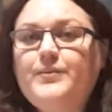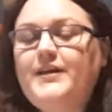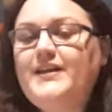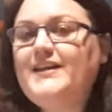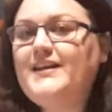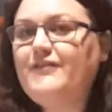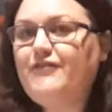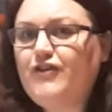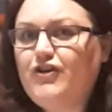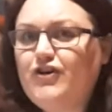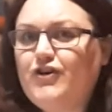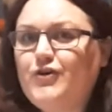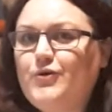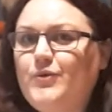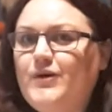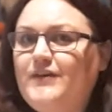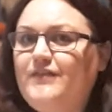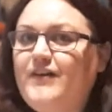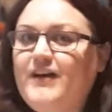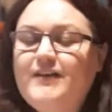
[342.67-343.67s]
I mean, if you've got
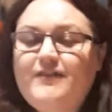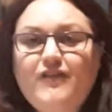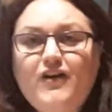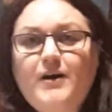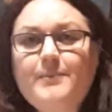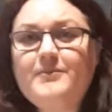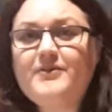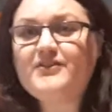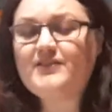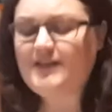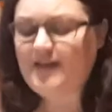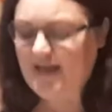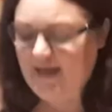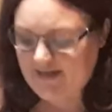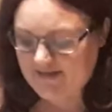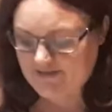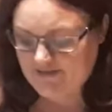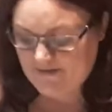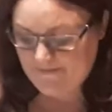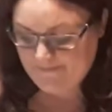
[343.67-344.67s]
qualified farmers and
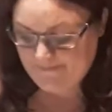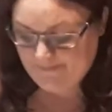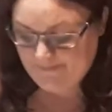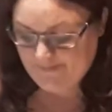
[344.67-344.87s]
land.